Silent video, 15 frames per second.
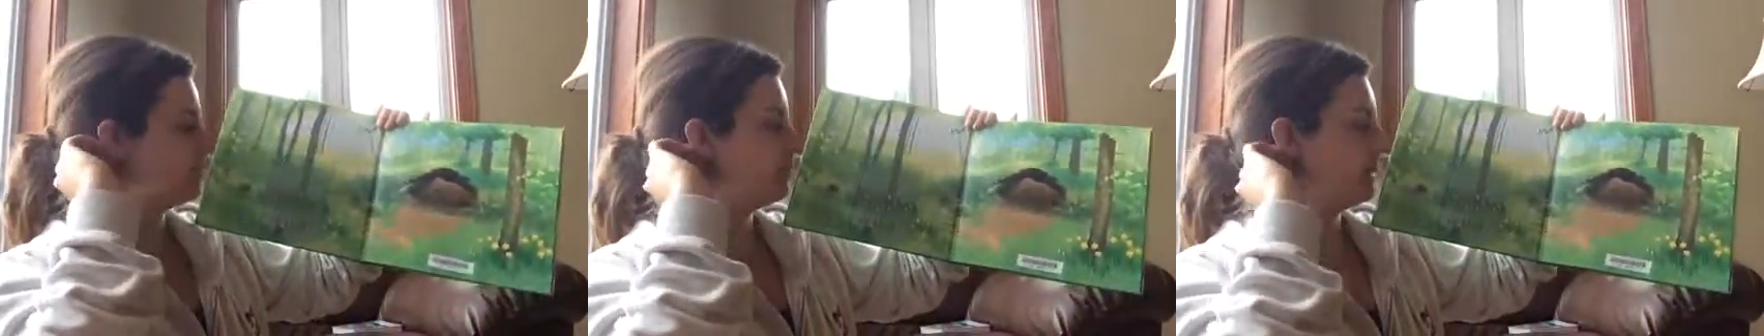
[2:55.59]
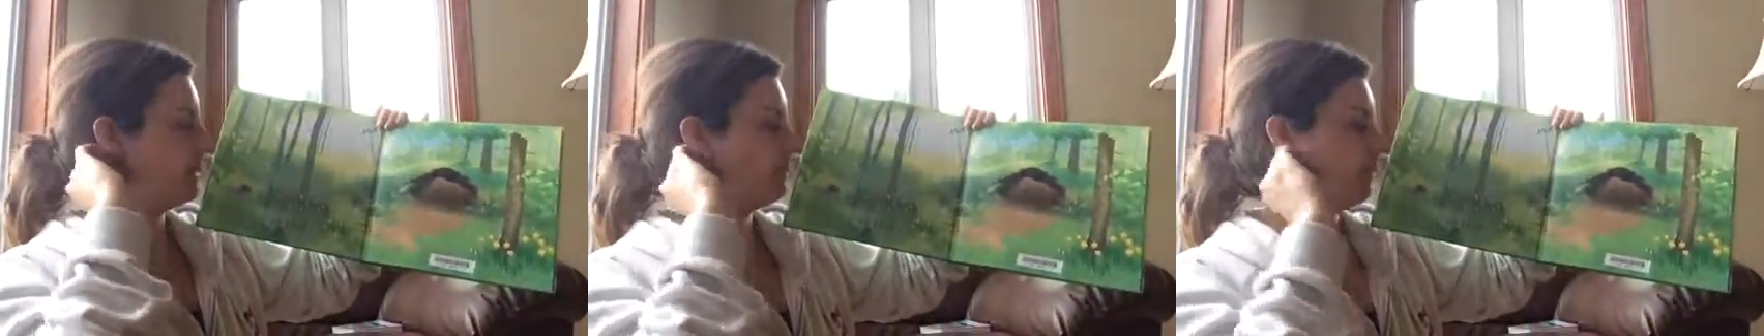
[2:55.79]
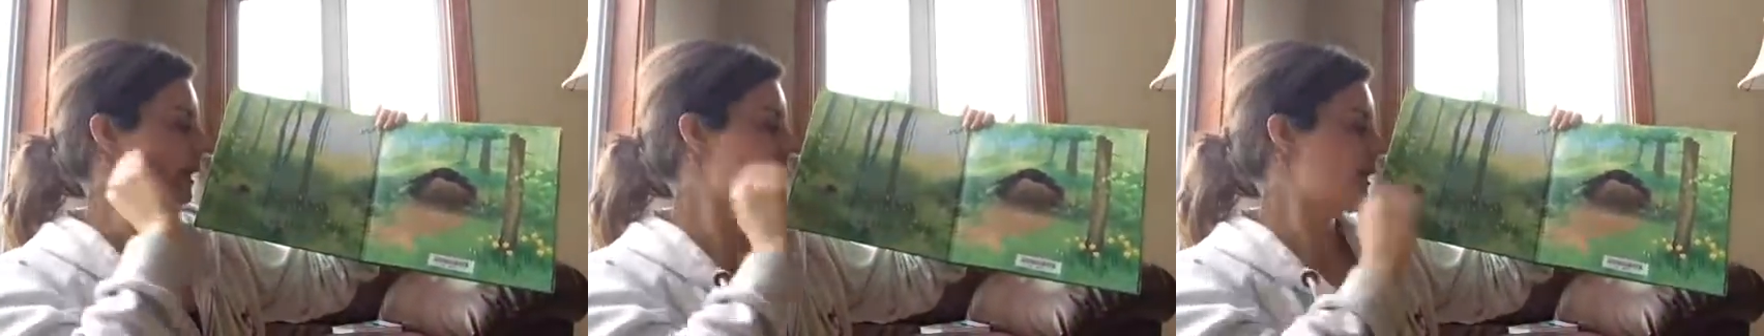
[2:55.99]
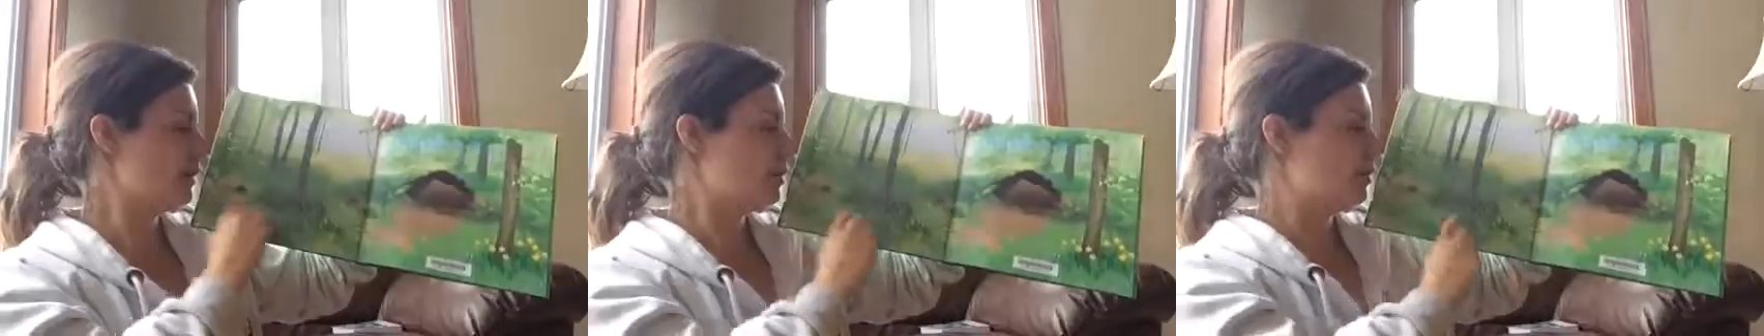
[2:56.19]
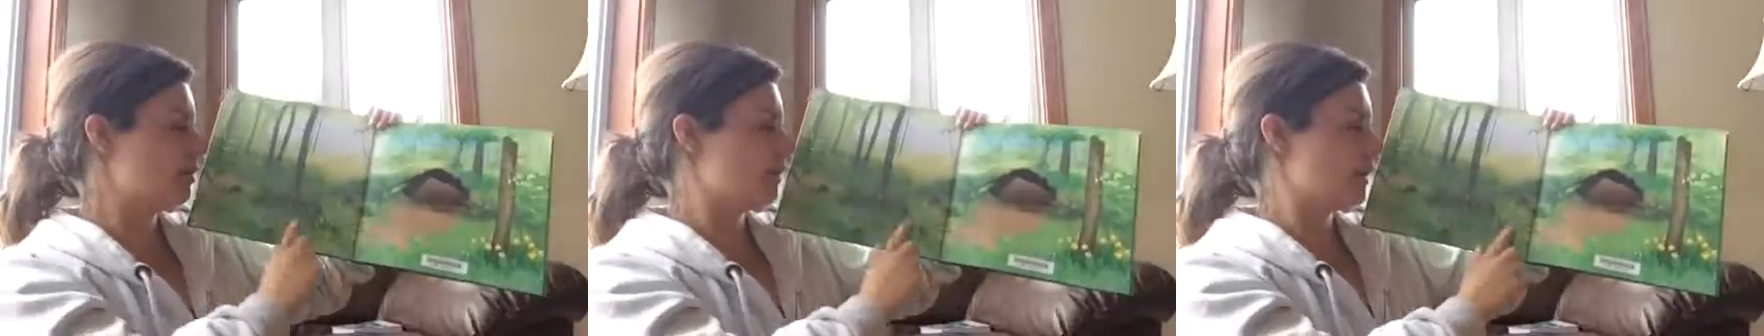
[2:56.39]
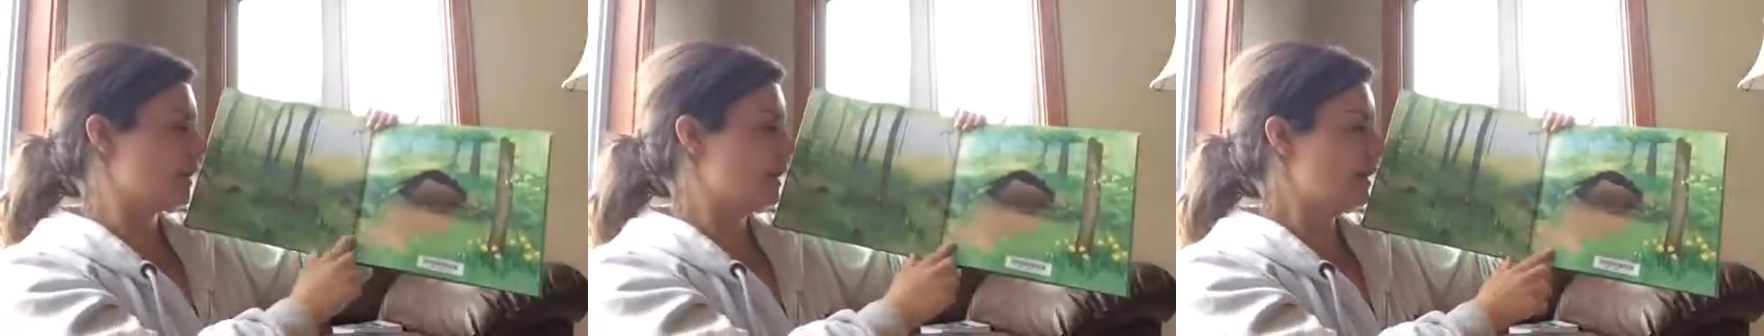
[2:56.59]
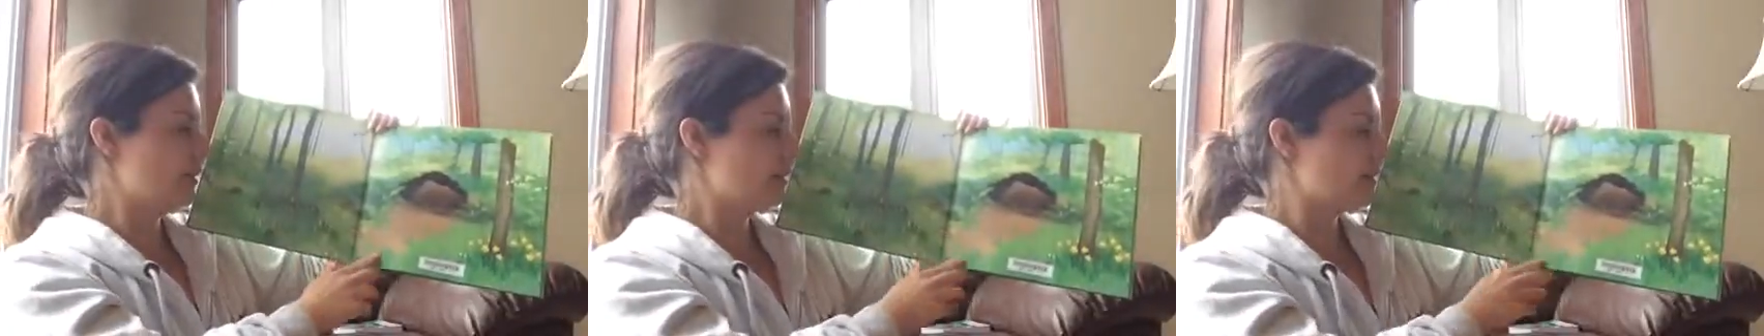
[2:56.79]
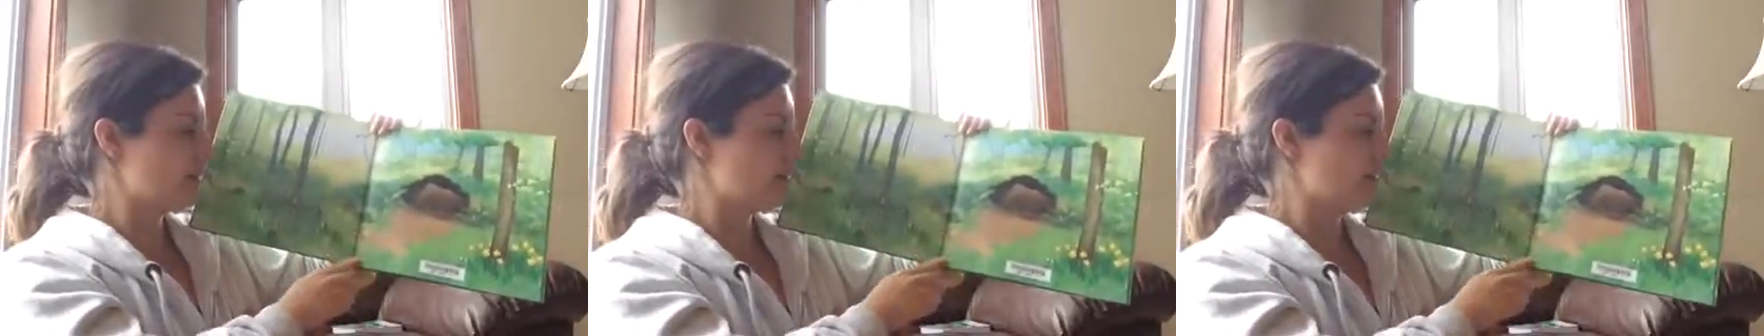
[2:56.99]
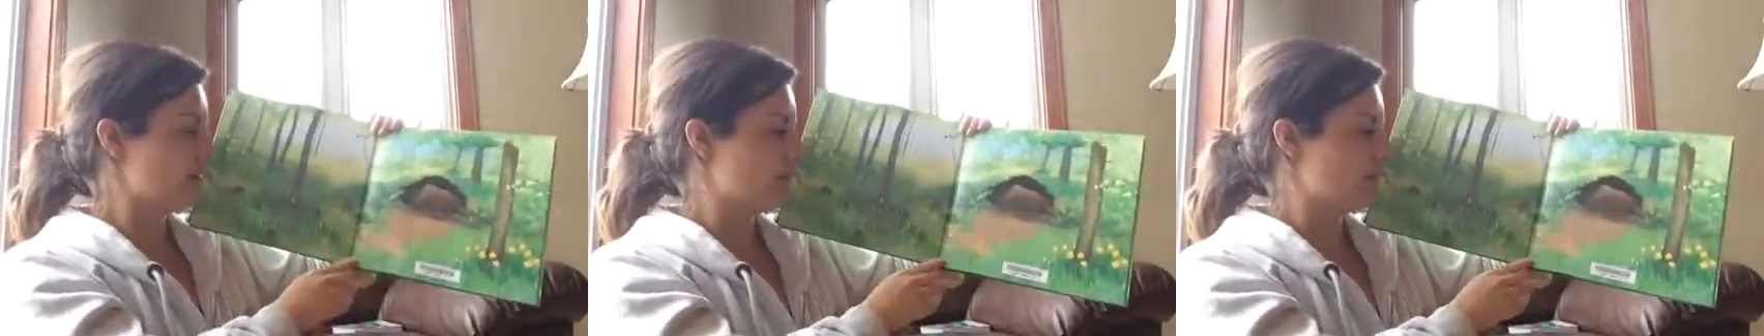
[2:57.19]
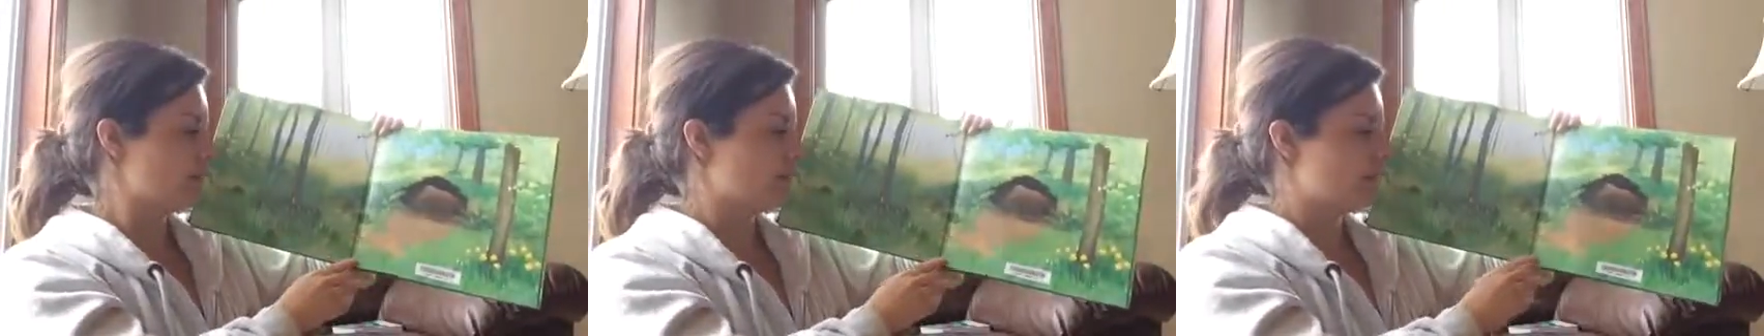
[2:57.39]
a big picture on it.
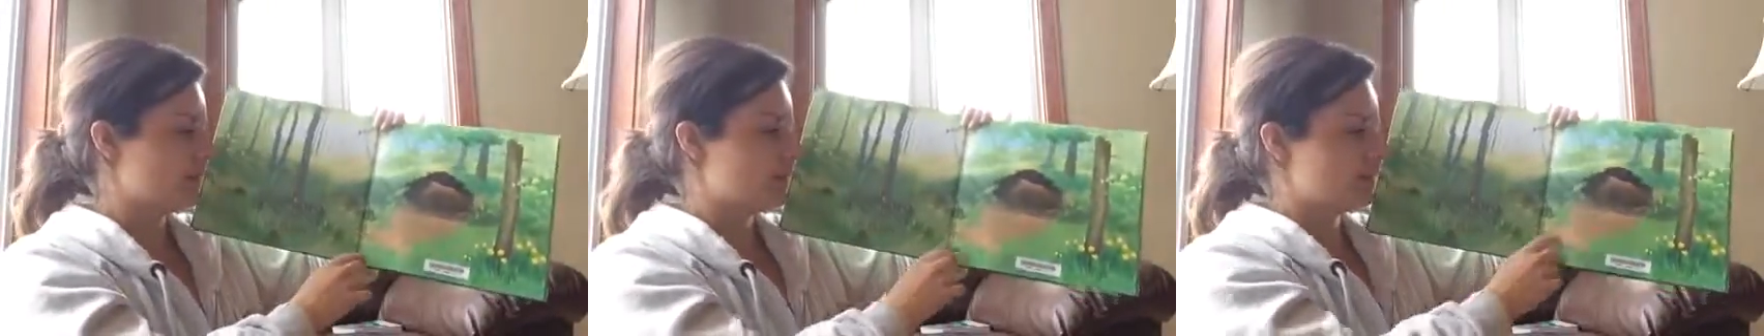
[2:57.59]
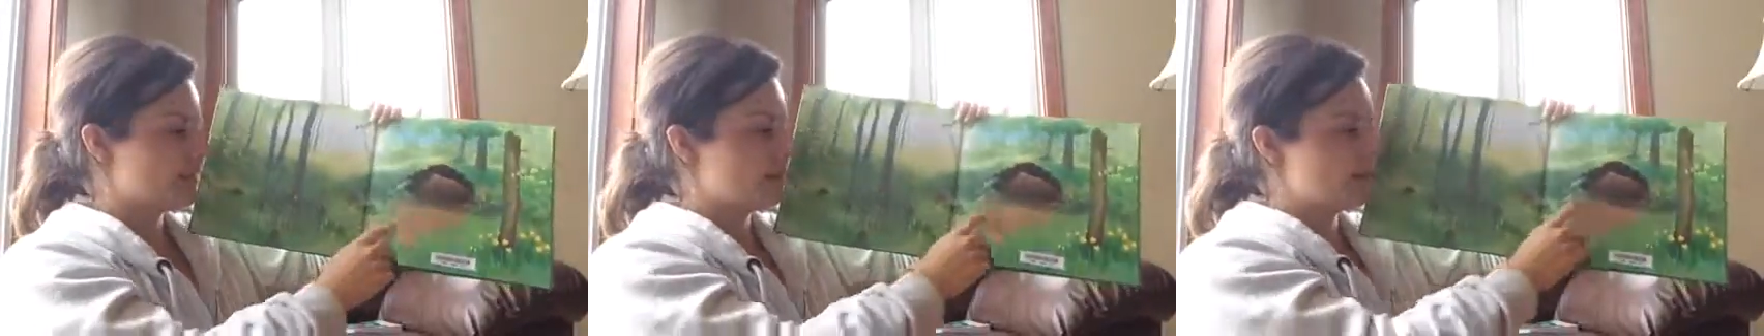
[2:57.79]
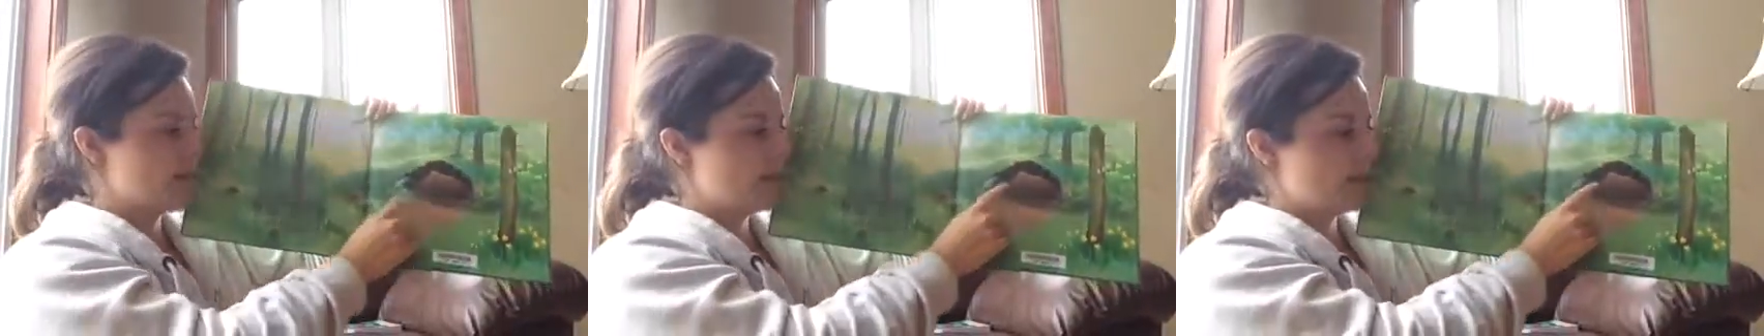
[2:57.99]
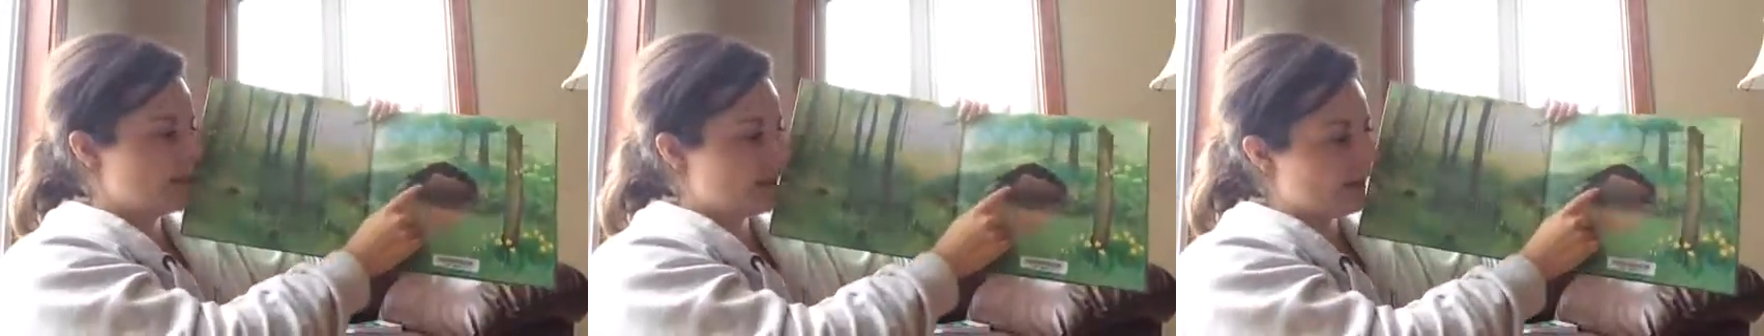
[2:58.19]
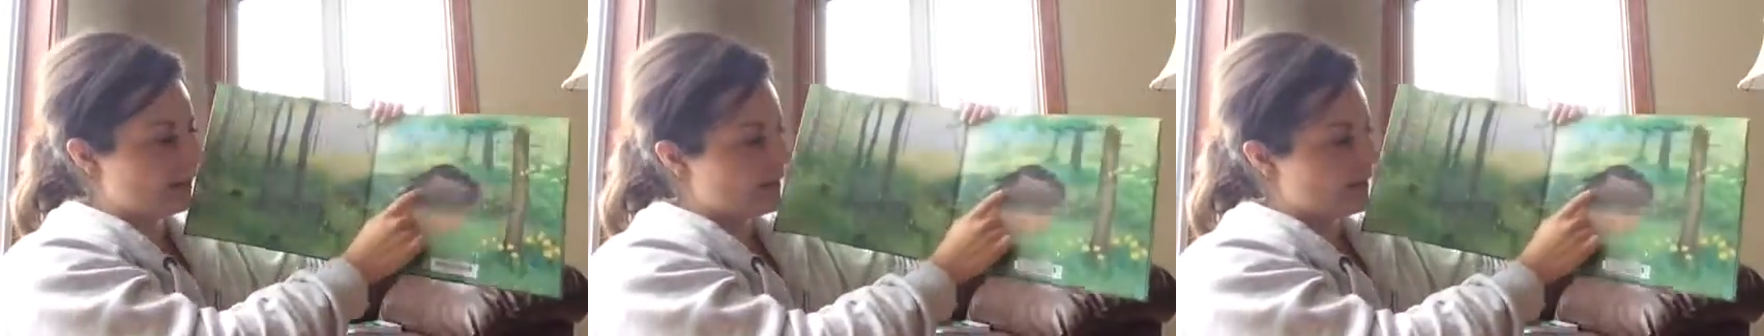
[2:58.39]
We can see, I